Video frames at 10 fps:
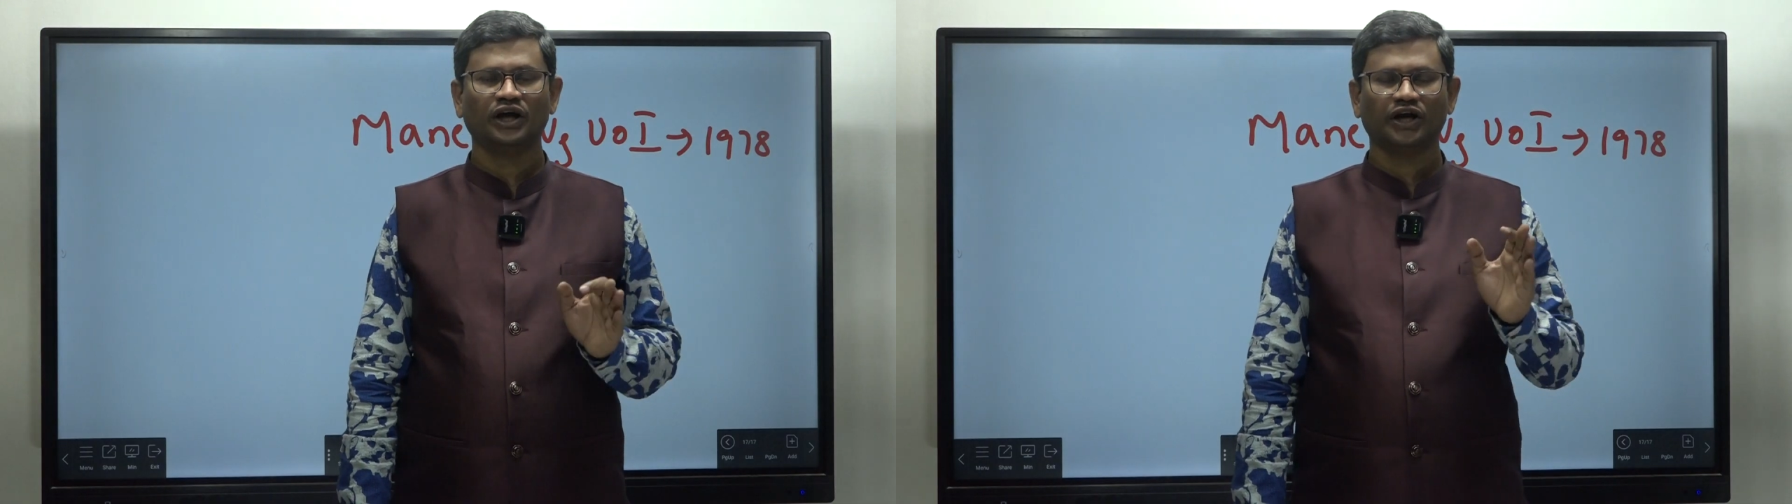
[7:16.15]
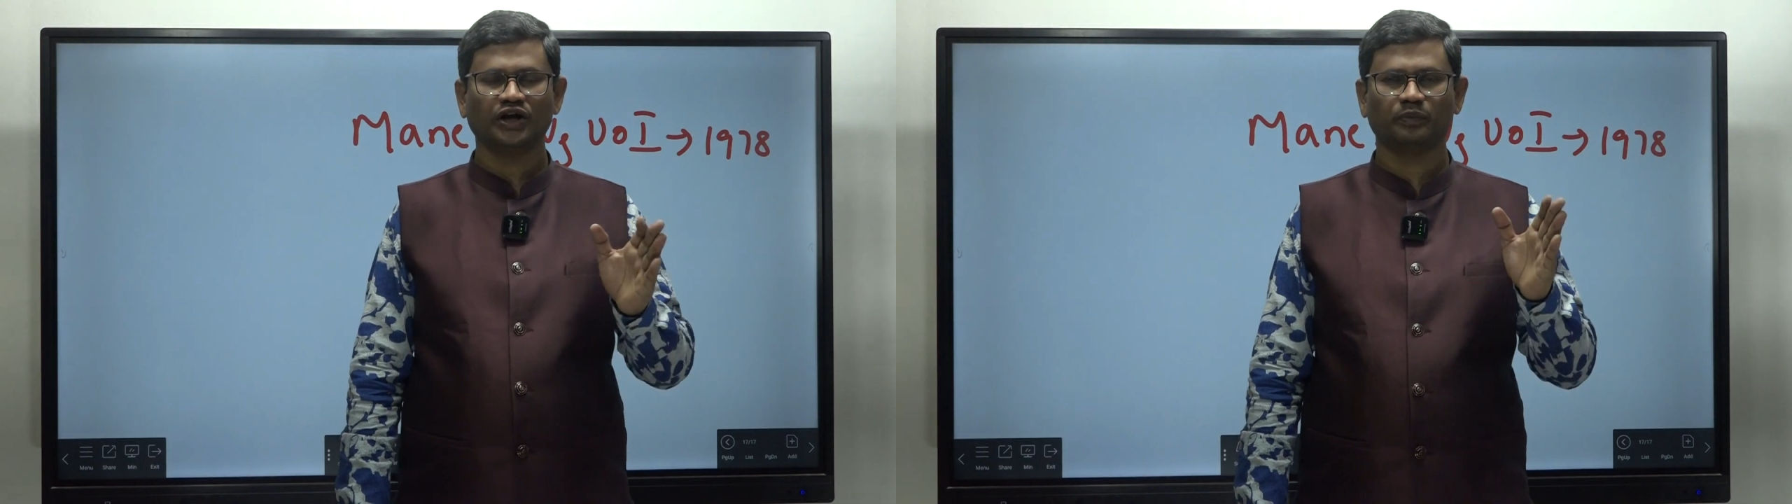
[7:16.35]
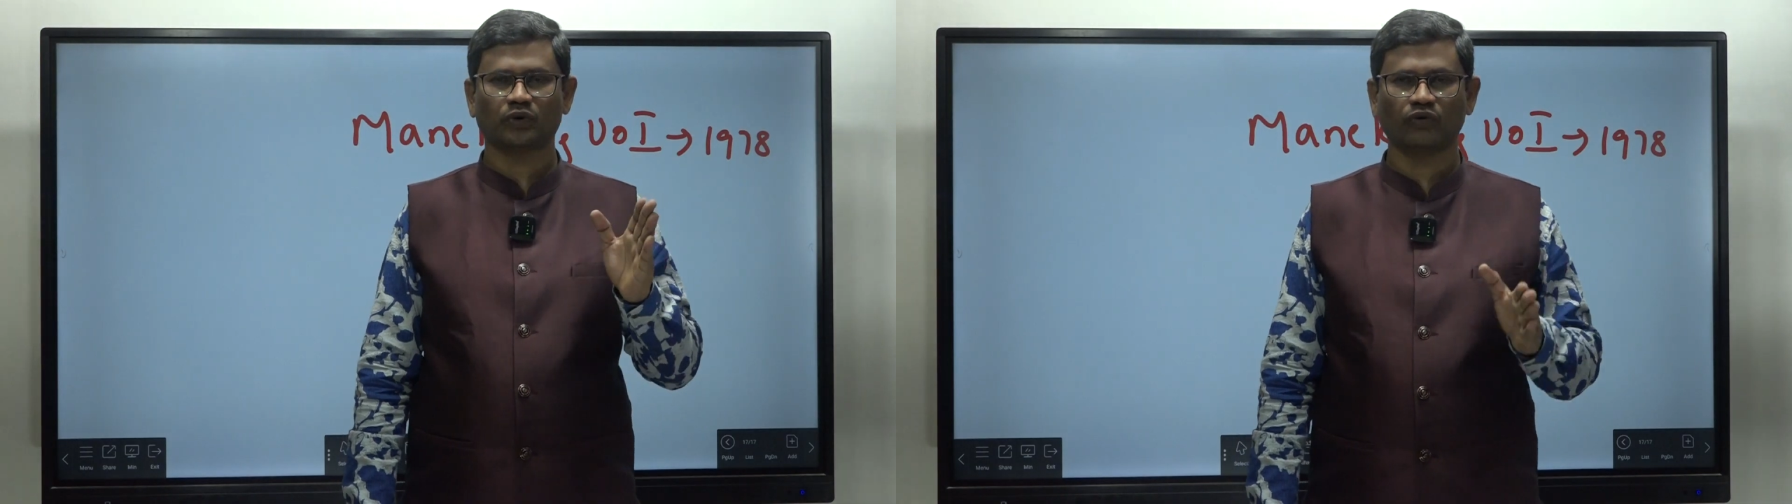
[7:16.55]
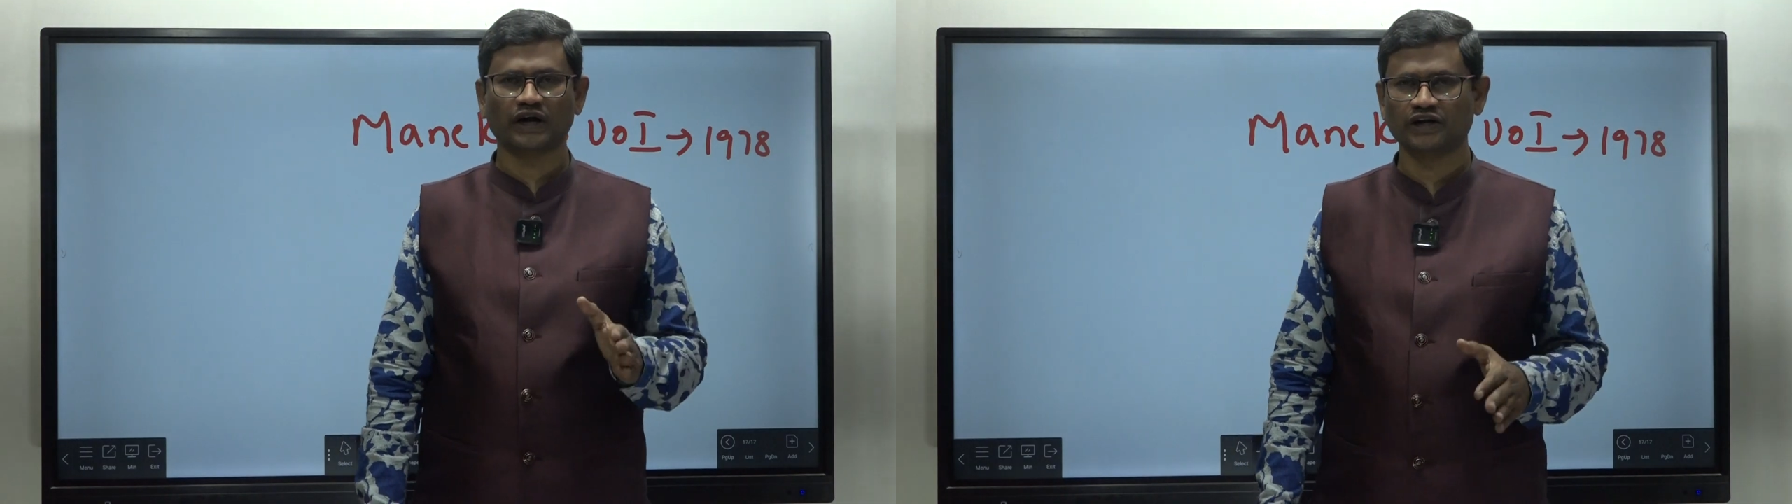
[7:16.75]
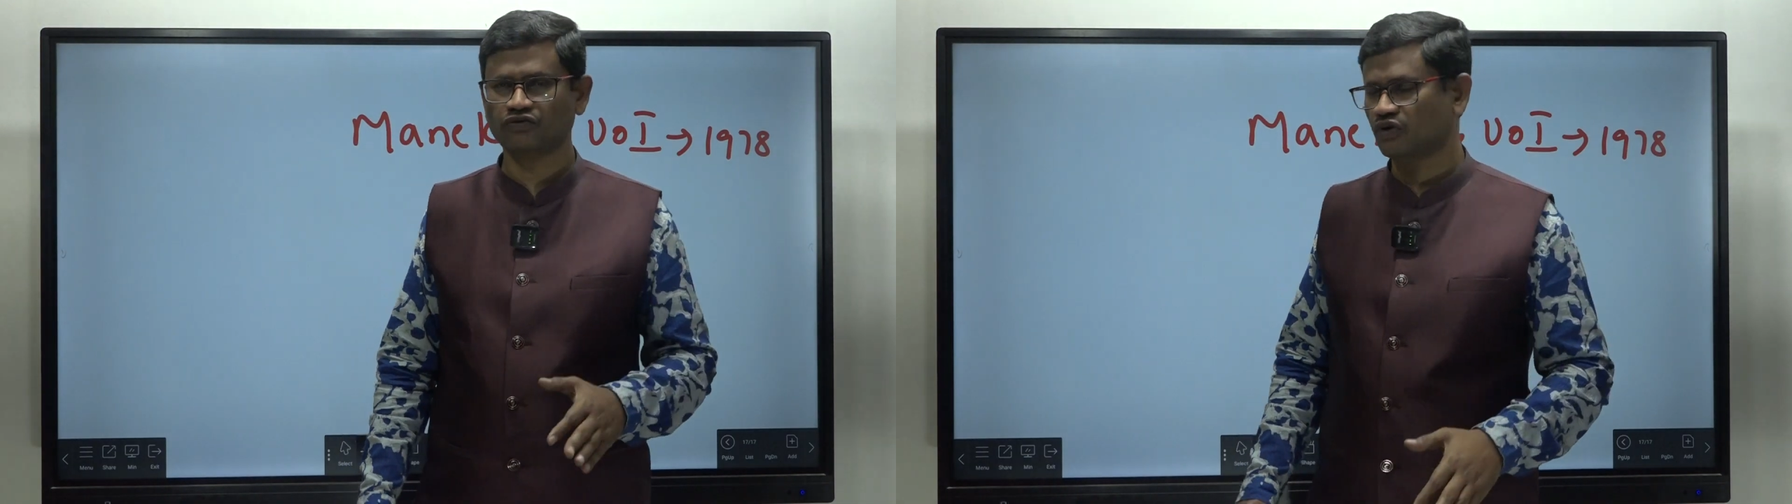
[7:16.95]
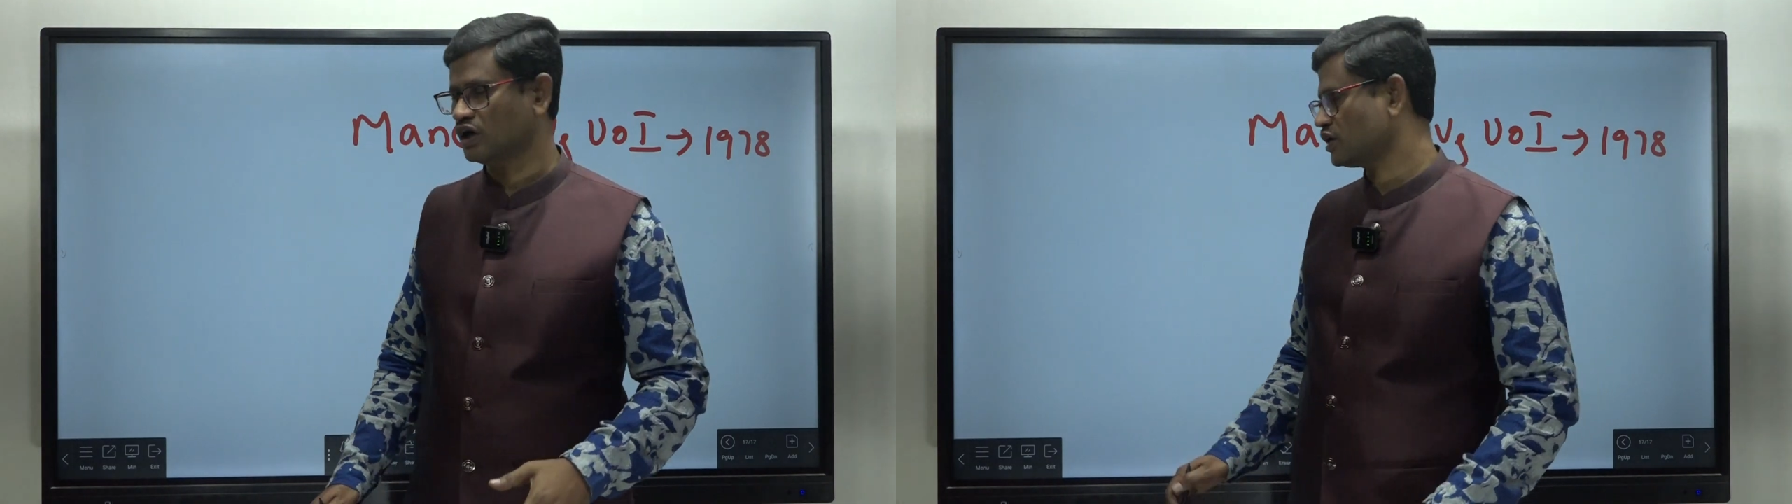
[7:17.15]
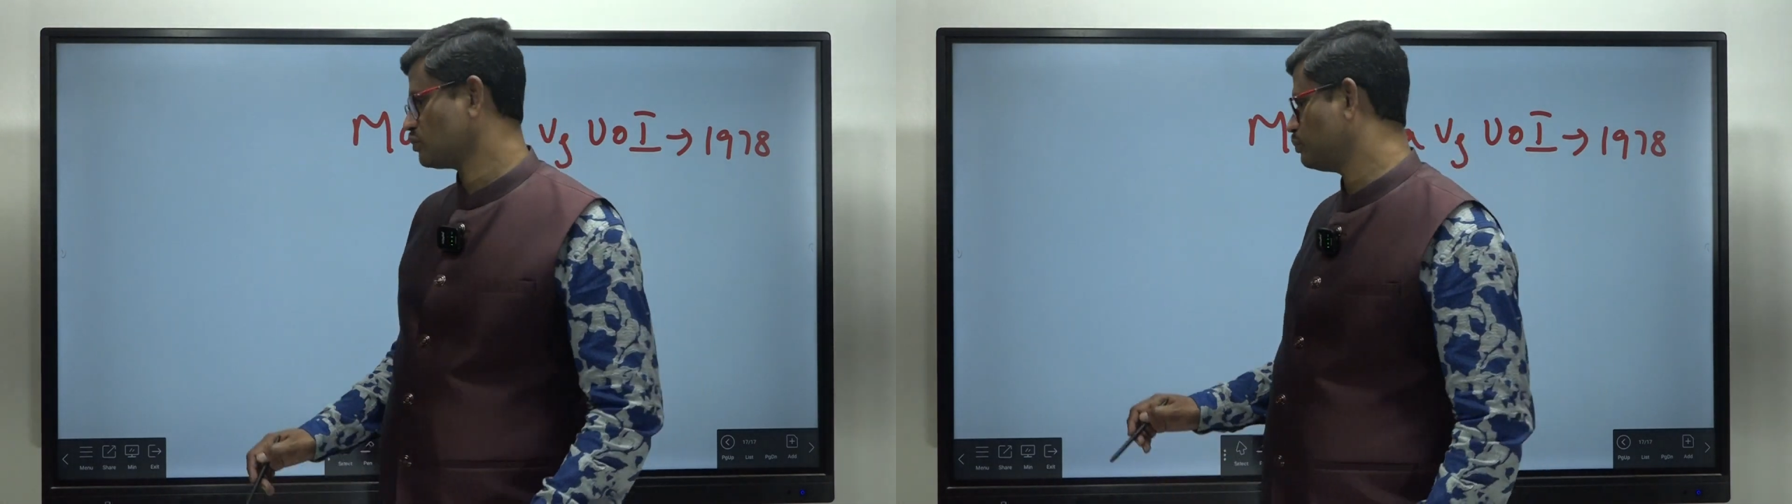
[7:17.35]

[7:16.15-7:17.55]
it provided for